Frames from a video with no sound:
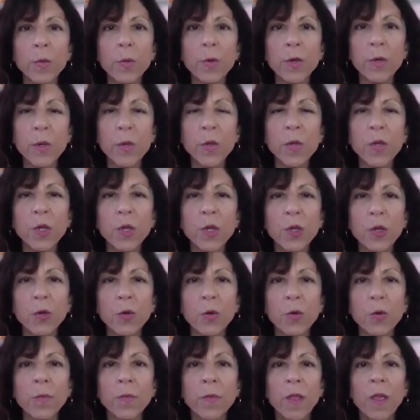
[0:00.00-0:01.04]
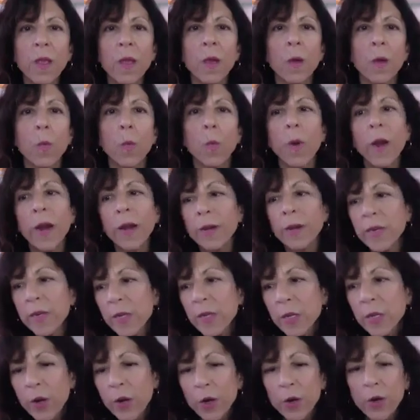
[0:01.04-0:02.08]
We're used to, where does
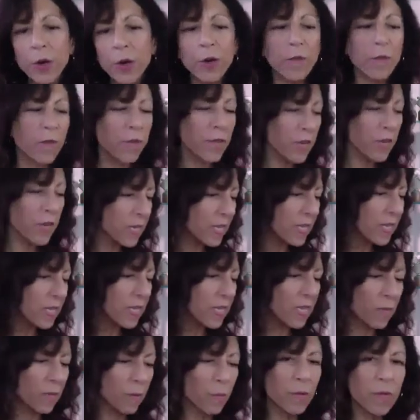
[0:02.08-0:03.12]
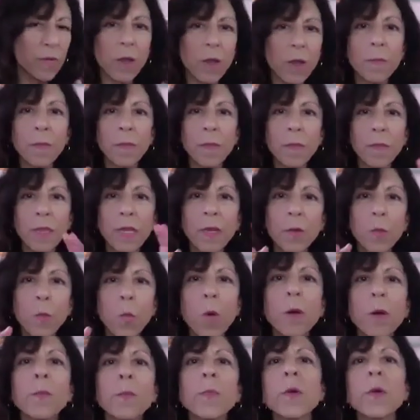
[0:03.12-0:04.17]
it hurt? Fix the symptom in
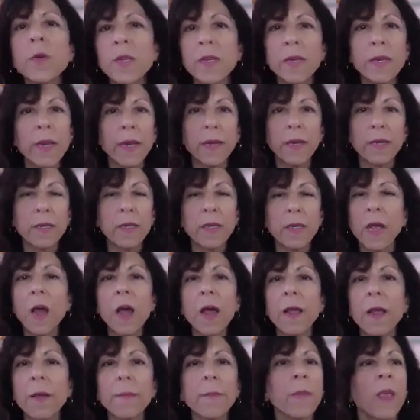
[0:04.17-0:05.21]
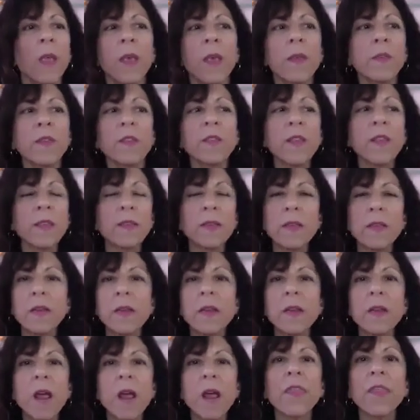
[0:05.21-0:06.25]
one person at a time. This has
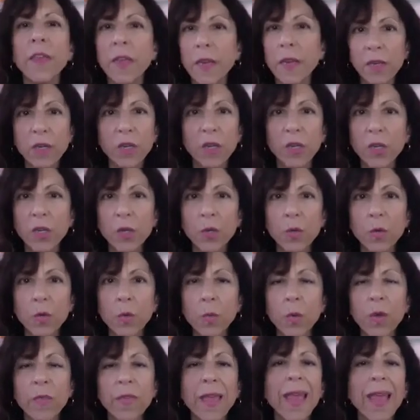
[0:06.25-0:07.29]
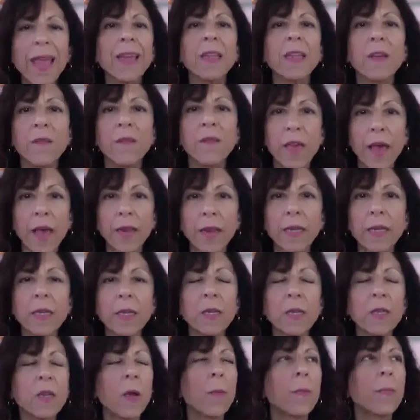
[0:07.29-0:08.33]
nothing to do with any of that. It
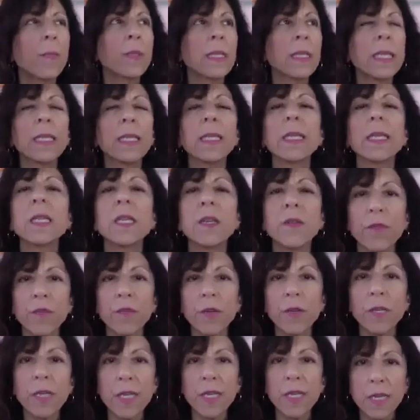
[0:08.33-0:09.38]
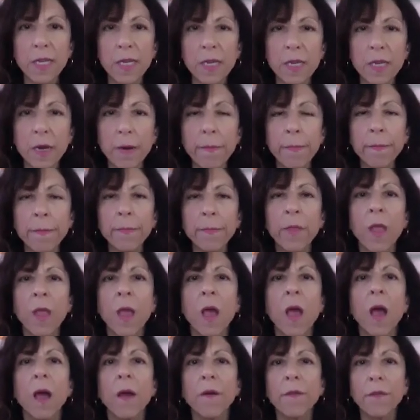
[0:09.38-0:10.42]
is a completely different system
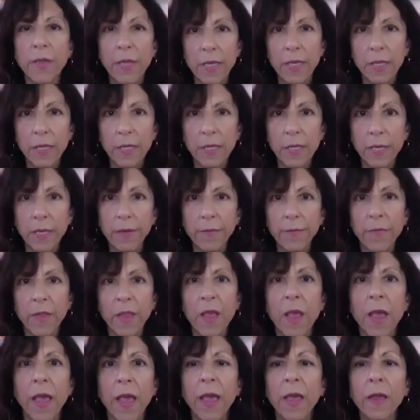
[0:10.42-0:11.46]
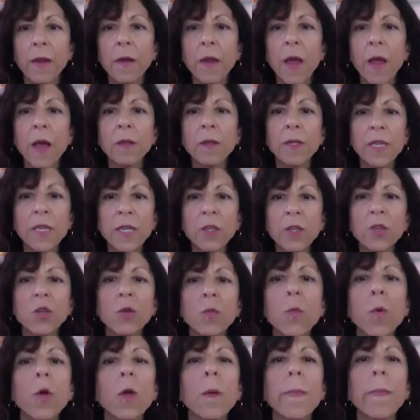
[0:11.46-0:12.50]
of healing. And I'll teach you
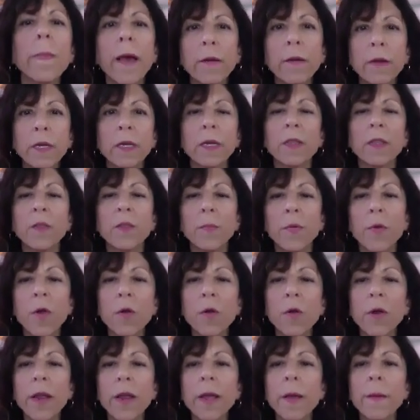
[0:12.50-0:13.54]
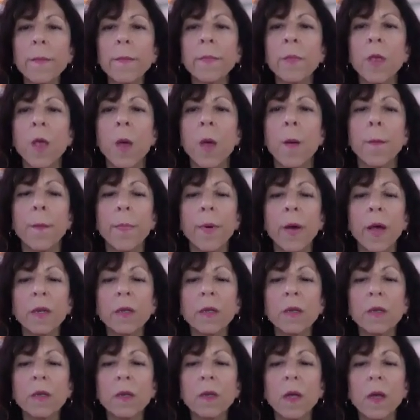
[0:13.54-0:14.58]
more about it in the program,
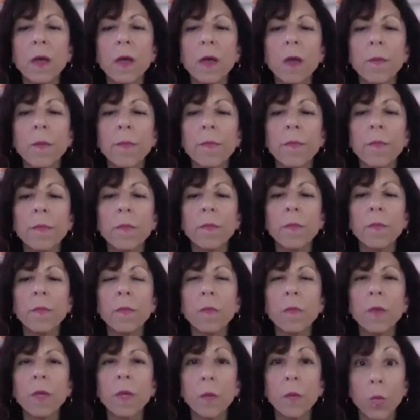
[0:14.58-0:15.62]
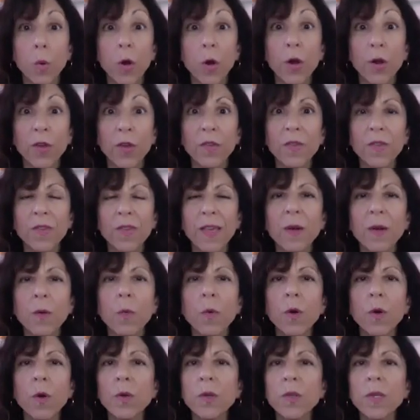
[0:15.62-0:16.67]
but it works, and
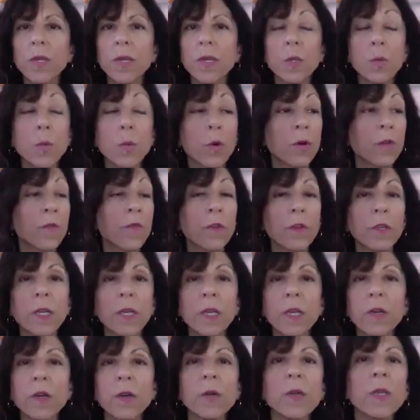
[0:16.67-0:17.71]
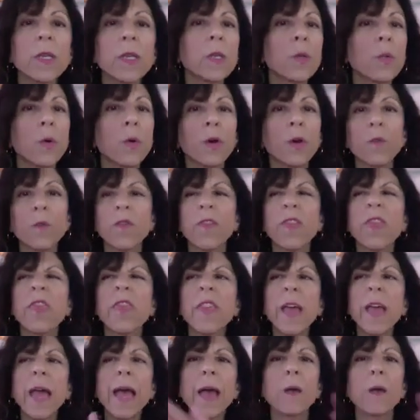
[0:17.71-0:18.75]
it's worked for years. It's worked for
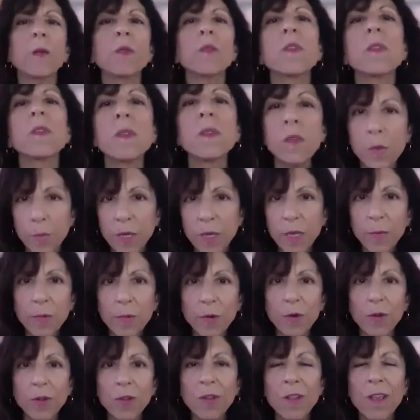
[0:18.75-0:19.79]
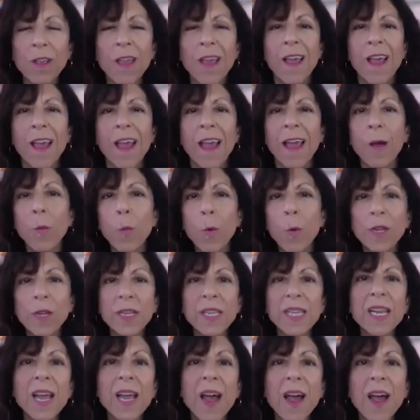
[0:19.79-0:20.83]
thousands of people at one
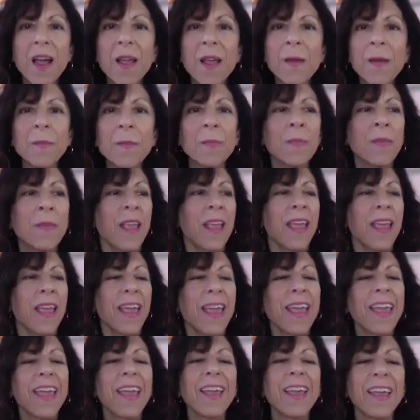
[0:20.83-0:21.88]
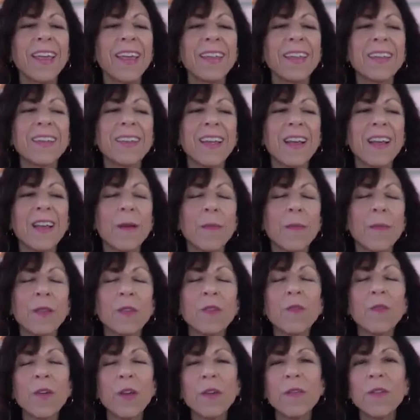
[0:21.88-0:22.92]
time. And
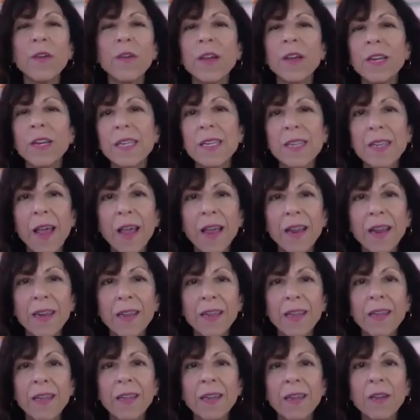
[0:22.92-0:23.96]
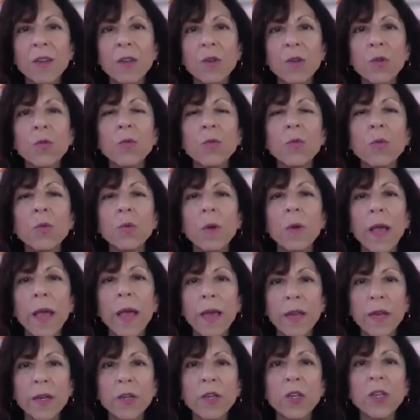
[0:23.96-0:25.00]
it's very, very exciting, new
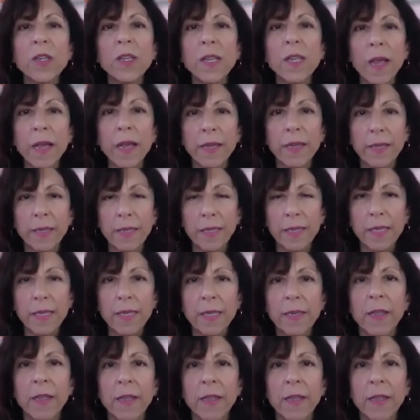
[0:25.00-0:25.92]
edge science.